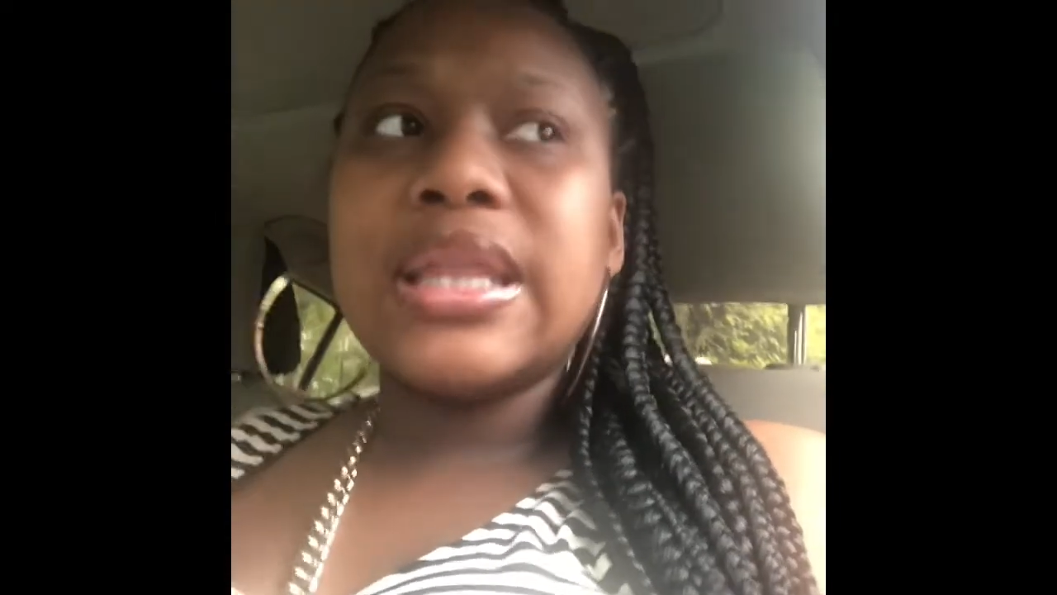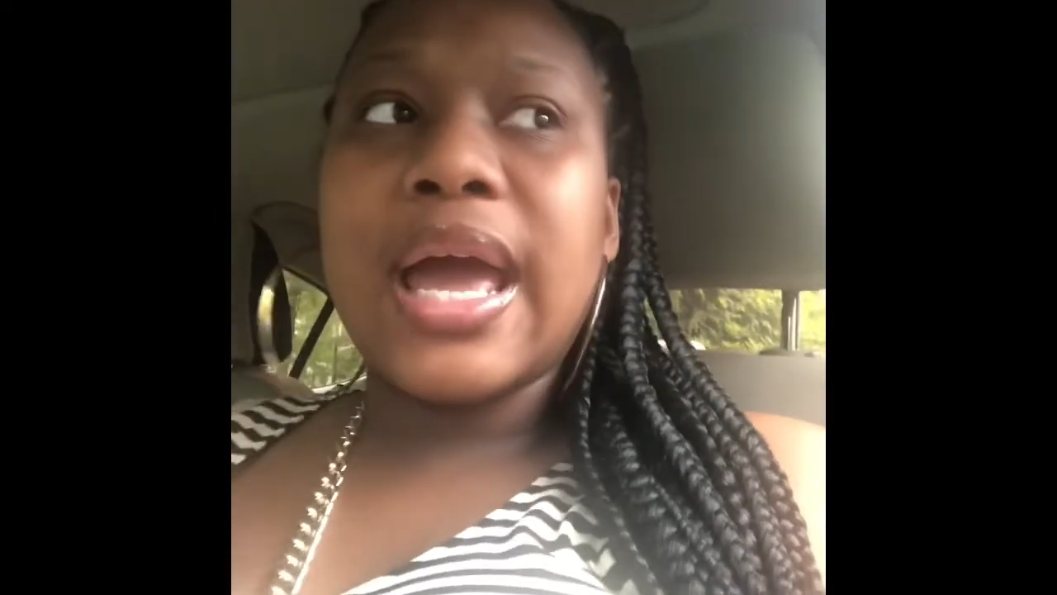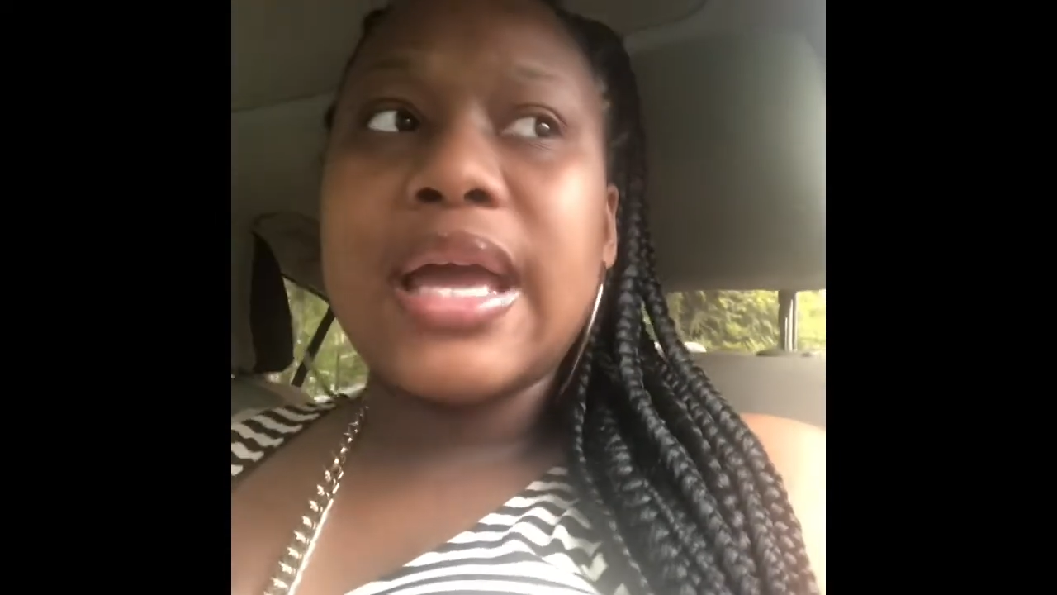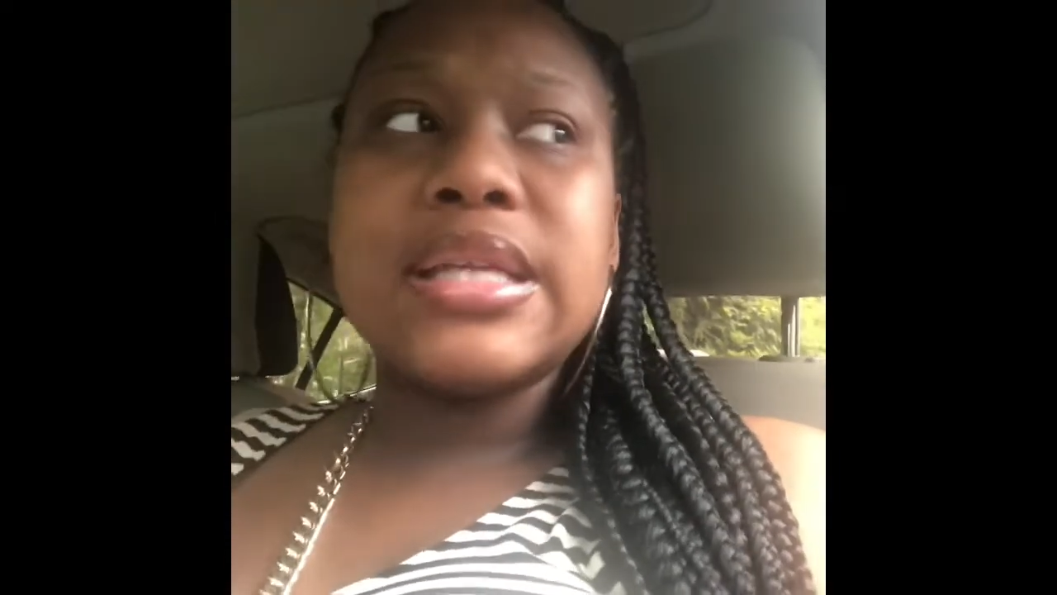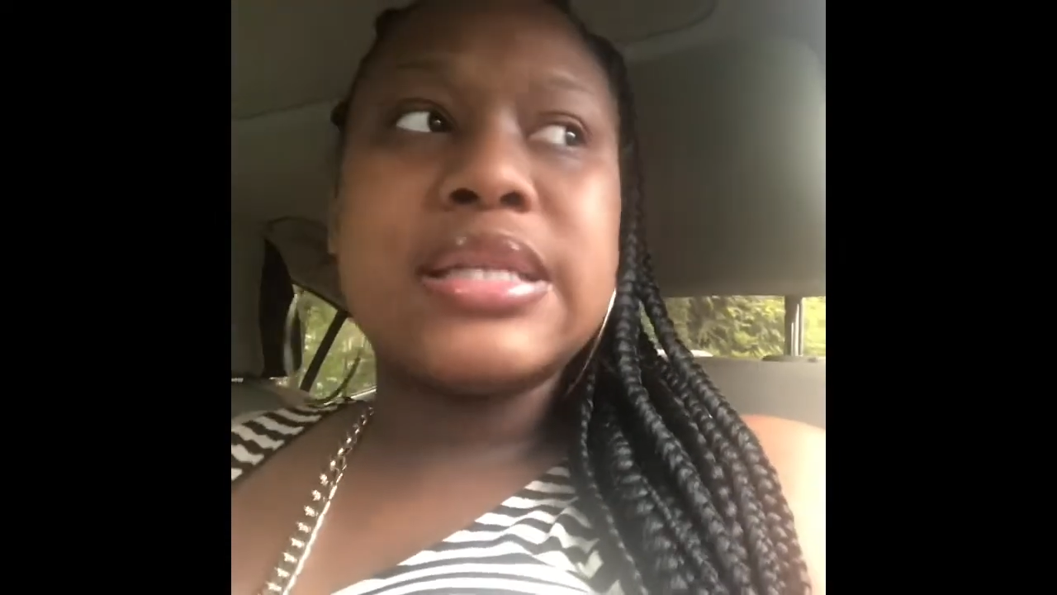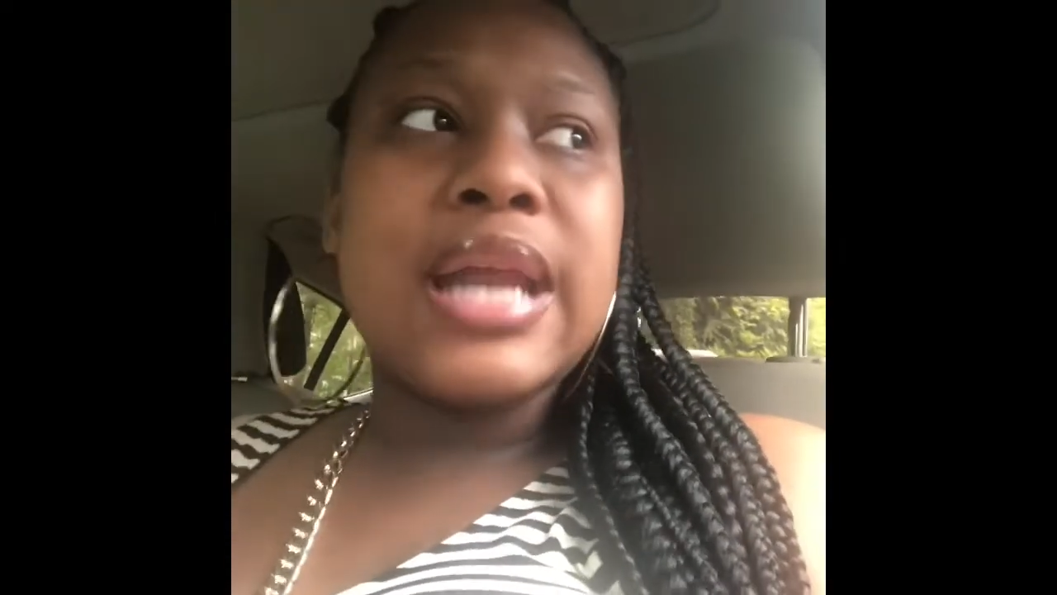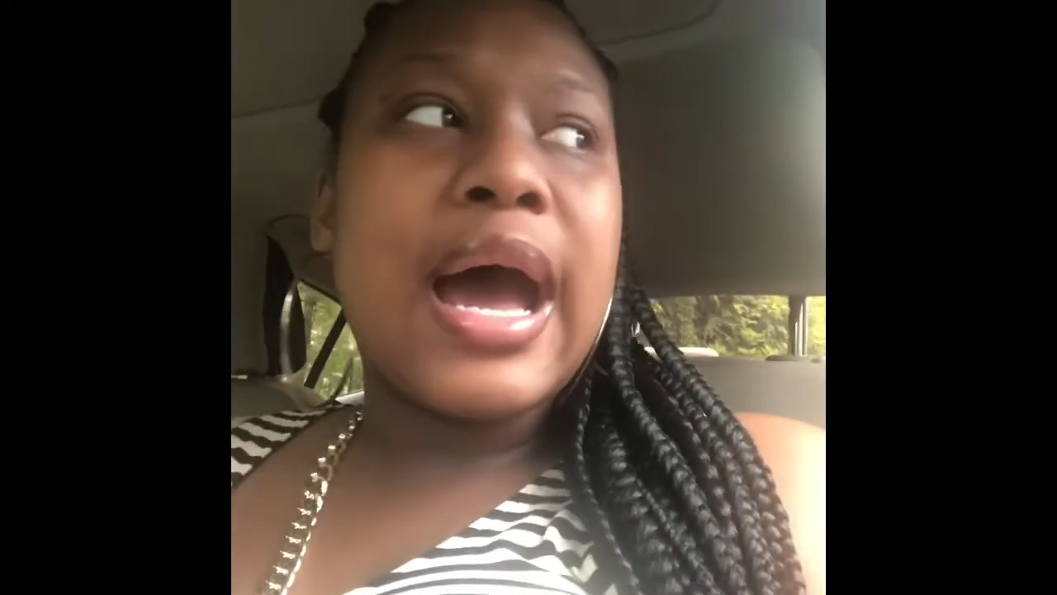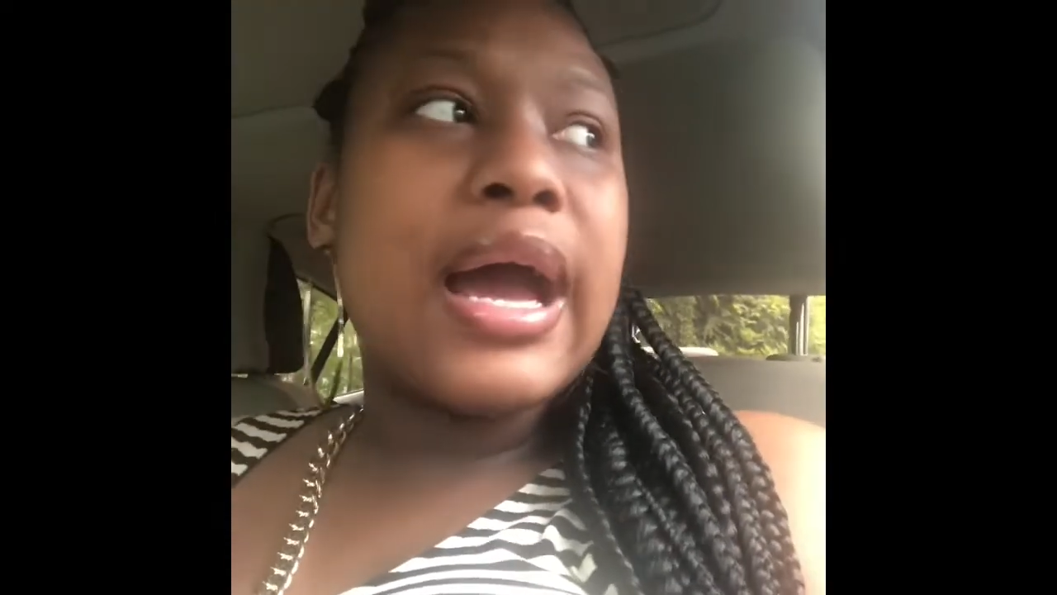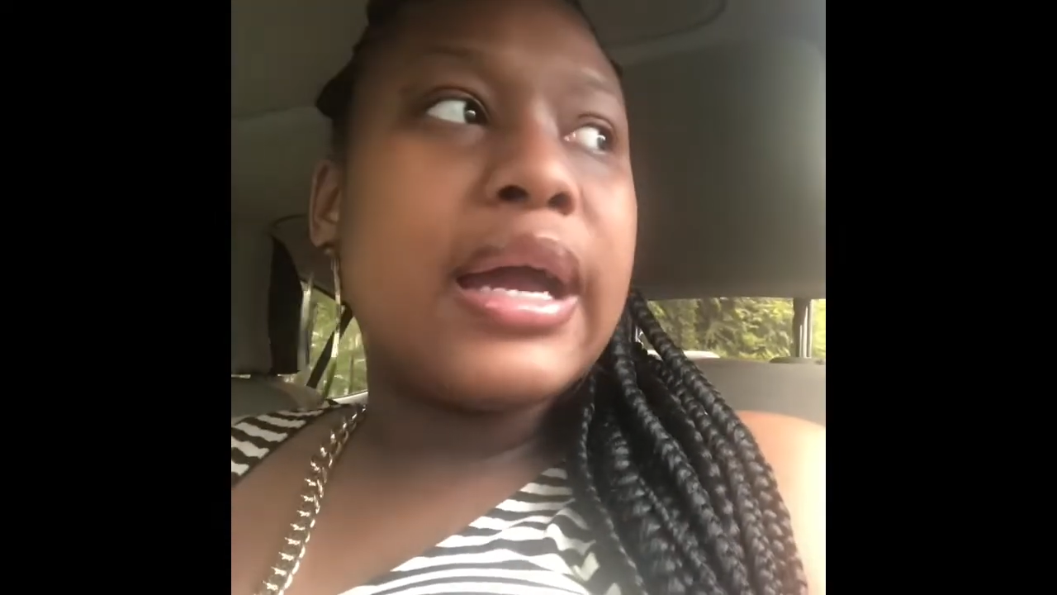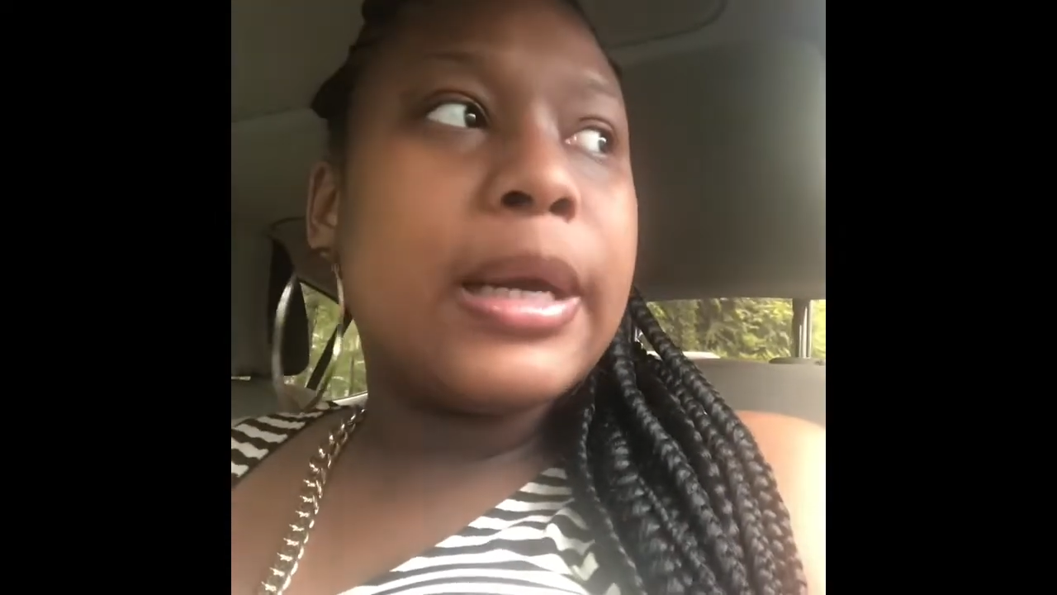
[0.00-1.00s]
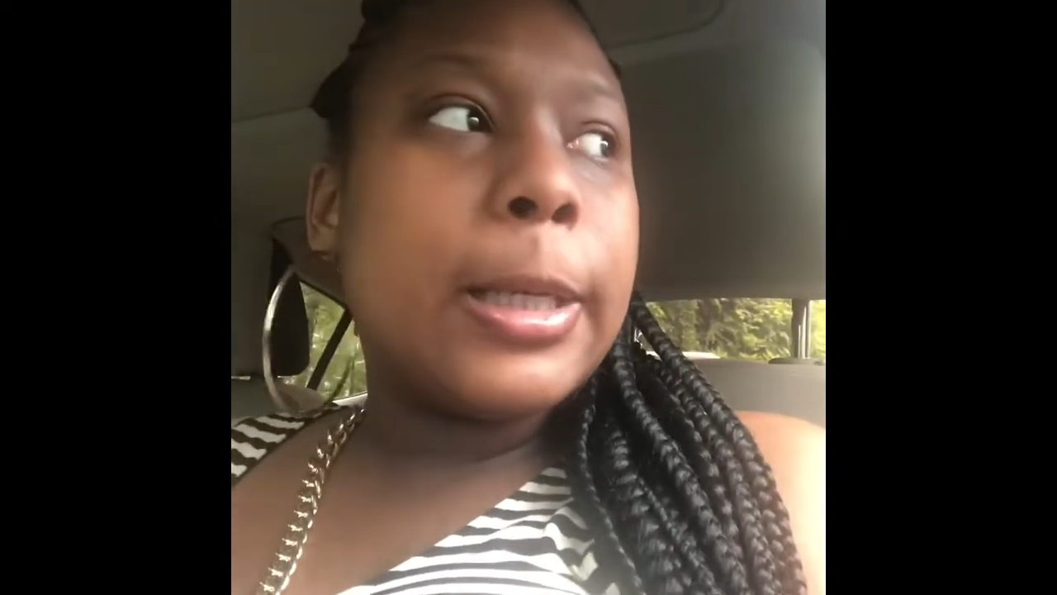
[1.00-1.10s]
that it's not